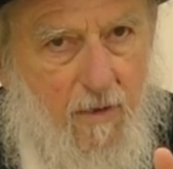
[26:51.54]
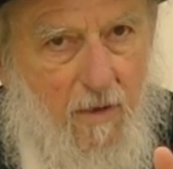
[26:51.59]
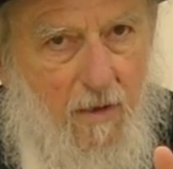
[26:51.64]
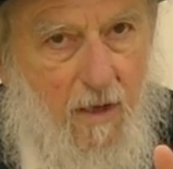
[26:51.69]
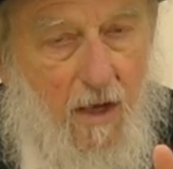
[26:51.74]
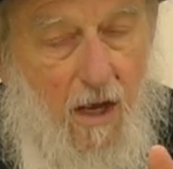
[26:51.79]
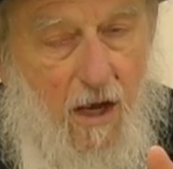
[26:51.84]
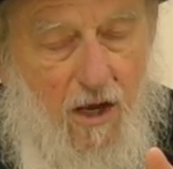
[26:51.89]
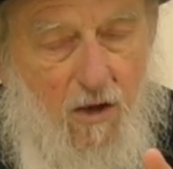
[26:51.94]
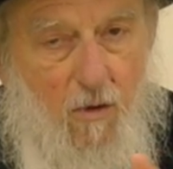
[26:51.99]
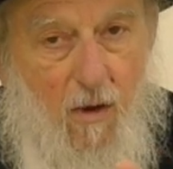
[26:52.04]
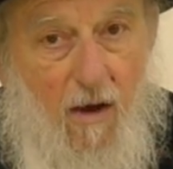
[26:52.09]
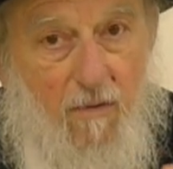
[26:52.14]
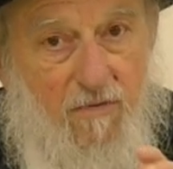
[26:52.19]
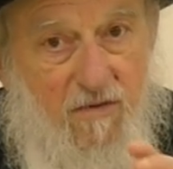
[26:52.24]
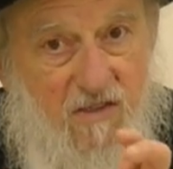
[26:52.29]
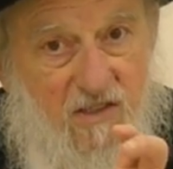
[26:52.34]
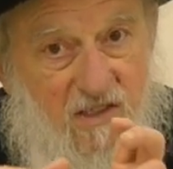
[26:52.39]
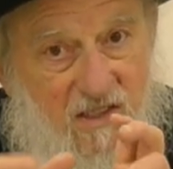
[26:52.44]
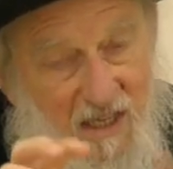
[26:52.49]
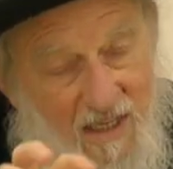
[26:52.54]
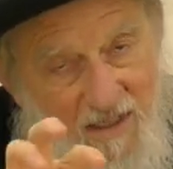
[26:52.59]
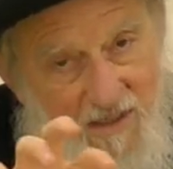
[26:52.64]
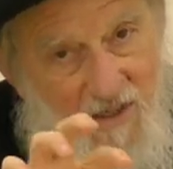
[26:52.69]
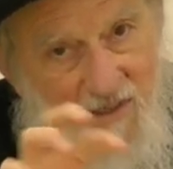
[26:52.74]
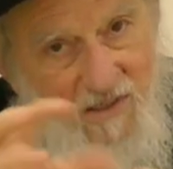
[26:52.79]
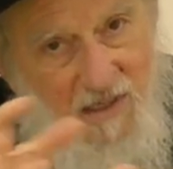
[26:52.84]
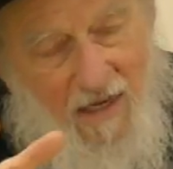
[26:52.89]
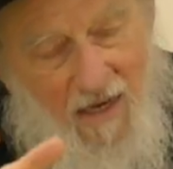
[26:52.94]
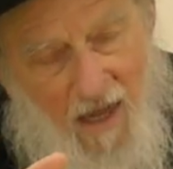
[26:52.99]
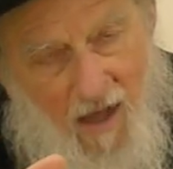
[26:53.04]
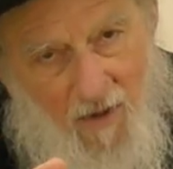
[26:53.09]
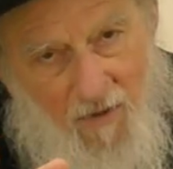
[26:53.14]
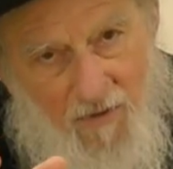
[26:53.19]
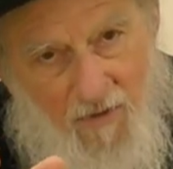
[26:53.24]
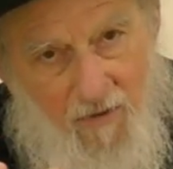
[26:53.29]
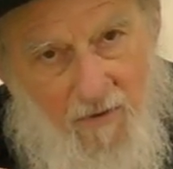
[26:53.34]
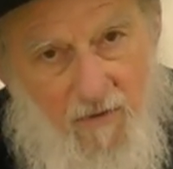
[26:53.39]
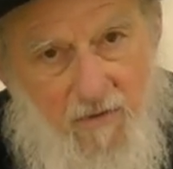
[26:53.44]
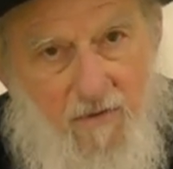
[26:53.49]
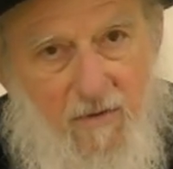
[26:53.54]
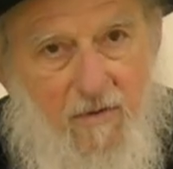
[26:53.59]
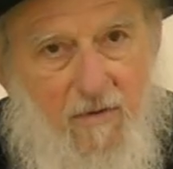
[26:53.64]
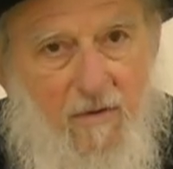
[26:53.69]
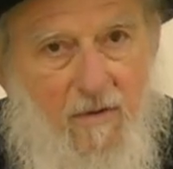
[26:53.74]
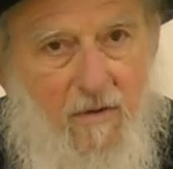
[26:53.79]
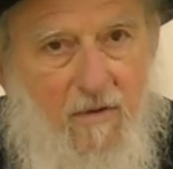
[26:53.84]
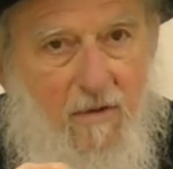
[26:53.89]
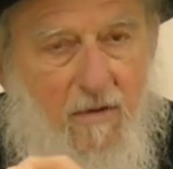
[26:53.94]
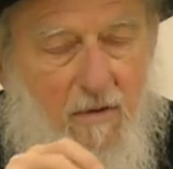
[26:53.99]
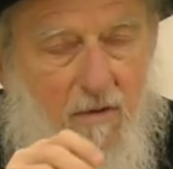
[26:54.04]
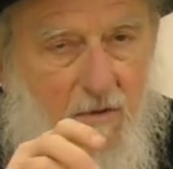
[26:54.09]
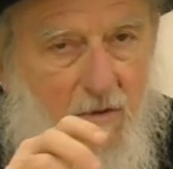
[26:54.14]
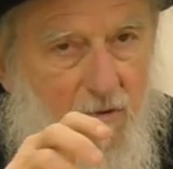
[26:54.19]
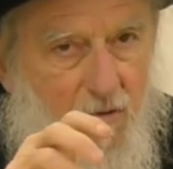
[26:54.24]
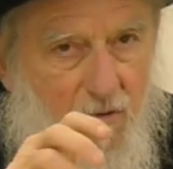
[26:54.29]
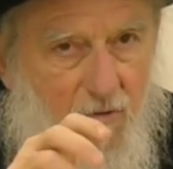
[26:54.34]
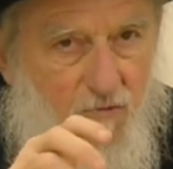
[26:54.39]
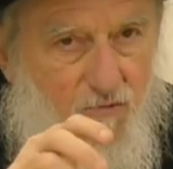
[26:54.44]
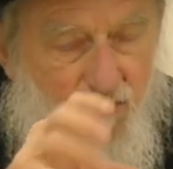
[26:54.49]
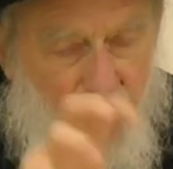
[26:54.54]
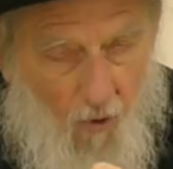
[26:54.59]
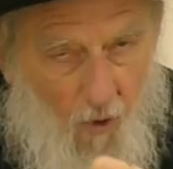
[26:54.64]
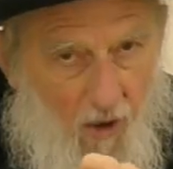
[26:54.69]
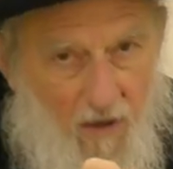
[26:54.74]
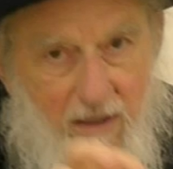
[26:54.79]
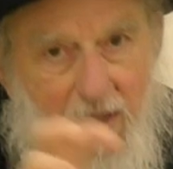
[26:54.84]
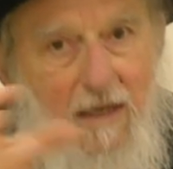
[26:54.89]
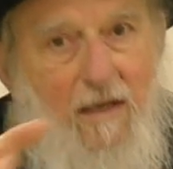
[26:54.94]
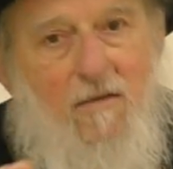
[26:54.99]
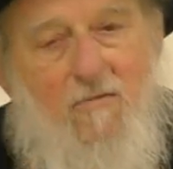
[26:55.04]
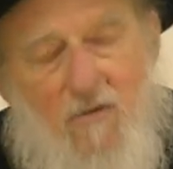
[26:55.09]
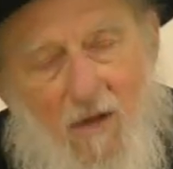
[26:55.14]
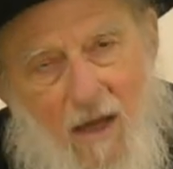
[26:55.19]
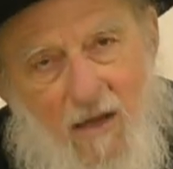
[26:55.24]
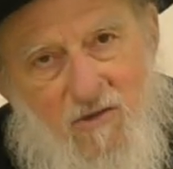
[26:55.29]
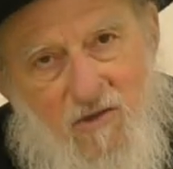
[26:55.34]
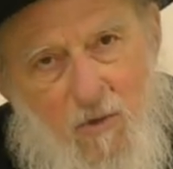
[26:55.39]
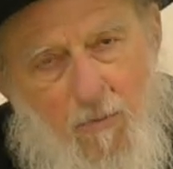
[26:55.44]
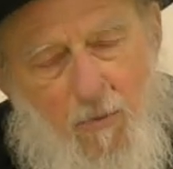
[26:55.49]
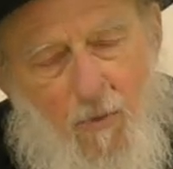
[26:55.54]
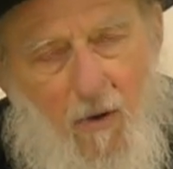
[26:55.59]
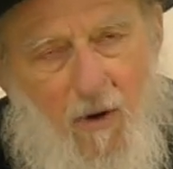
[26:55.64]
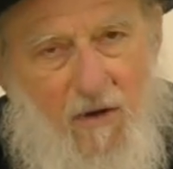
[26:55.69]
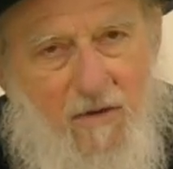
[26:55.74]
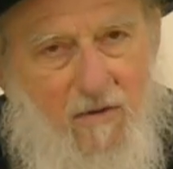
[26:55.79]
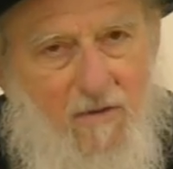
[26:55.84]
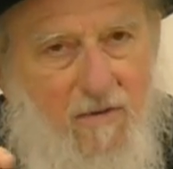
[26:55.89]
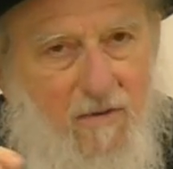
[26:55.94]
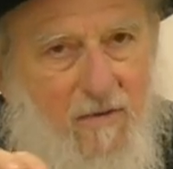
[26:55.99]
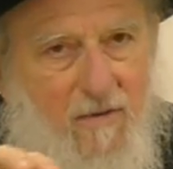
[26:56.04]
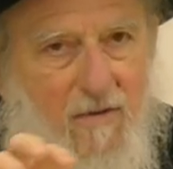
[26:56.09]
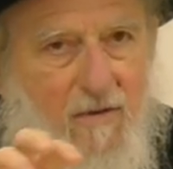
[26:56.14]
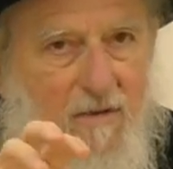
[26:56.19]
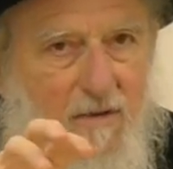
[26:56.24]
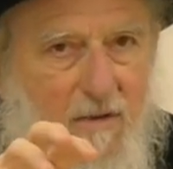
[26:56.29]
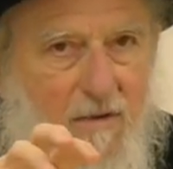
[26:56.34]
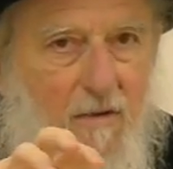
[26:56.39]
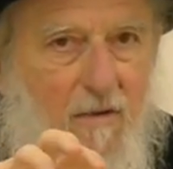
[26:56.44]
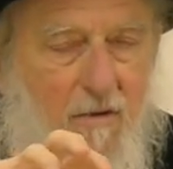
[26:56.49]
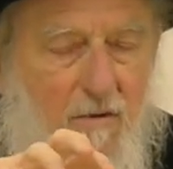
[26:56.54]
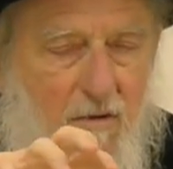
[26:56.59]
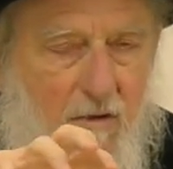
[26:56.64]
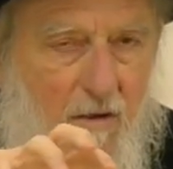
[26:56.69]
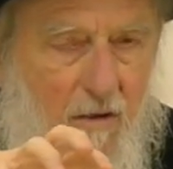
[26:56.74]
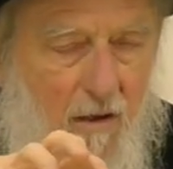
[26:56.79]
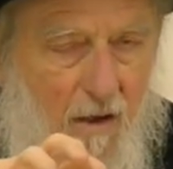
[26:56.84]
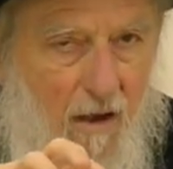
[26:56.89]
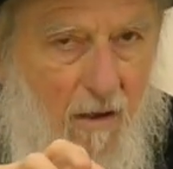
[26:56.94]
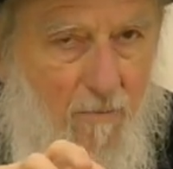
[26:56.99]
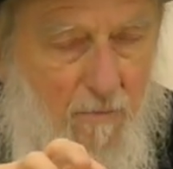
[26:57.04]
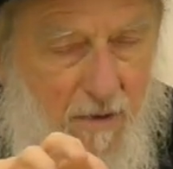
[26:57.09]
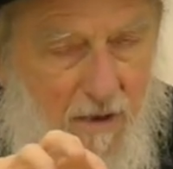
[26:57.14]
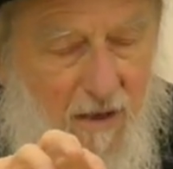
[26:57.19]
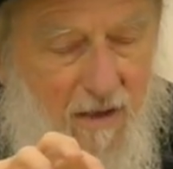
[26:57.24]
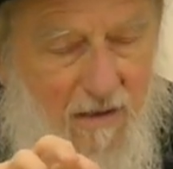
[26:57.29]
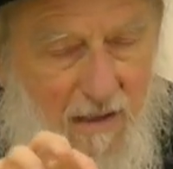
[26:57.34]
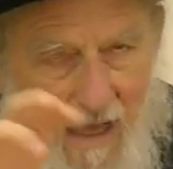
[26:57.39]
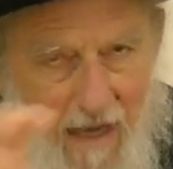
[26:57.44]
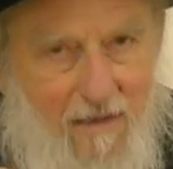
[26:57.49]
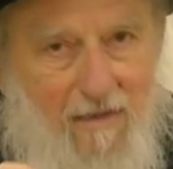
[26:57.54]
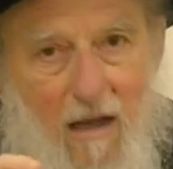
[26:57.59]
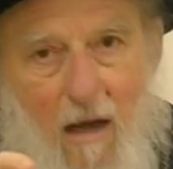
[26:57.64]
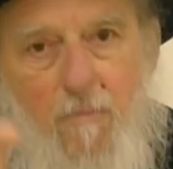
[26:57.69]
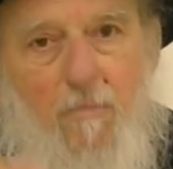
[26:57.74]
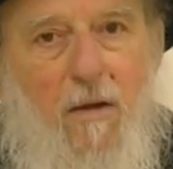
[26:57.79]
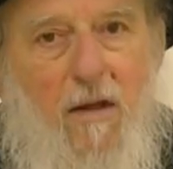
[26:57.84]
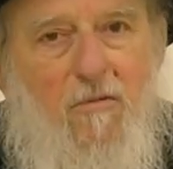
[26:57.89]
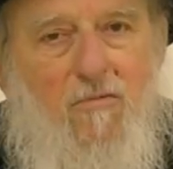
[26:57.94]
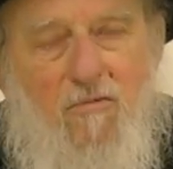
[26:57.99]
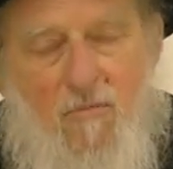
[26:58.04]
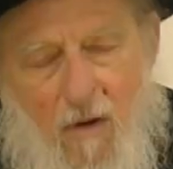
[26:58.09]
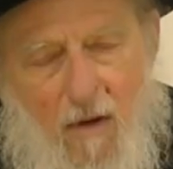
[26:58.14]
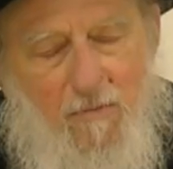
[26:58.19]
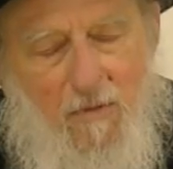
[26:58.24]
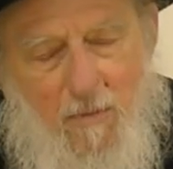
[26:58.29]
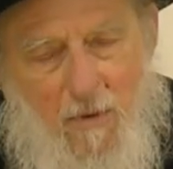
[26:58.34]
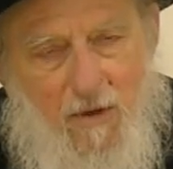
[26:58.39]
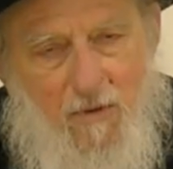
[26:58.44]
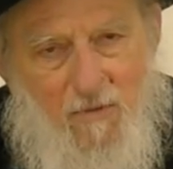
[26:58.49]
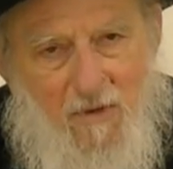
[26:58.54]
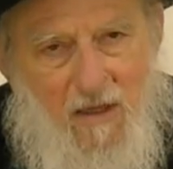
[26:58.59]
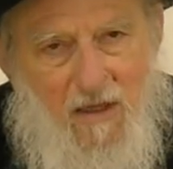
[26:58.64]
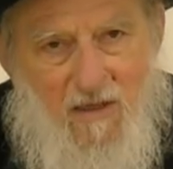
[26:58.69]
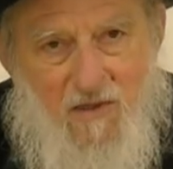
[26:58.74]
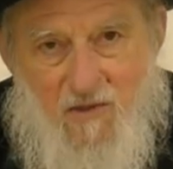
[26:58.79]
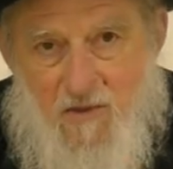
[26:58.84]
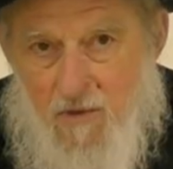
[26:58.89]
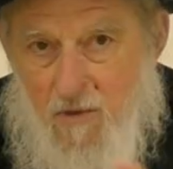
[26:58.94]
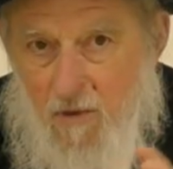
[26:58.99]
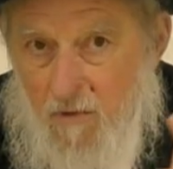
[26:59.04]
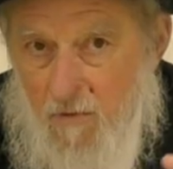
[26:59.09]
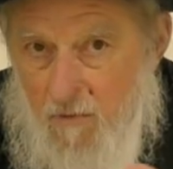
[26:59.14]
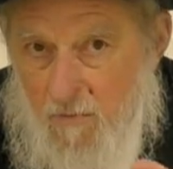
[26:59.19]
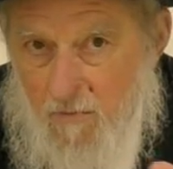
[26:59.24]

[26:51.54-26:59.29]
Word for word: Here you have sickness and health, falling and, and support, being locked up and, and being released.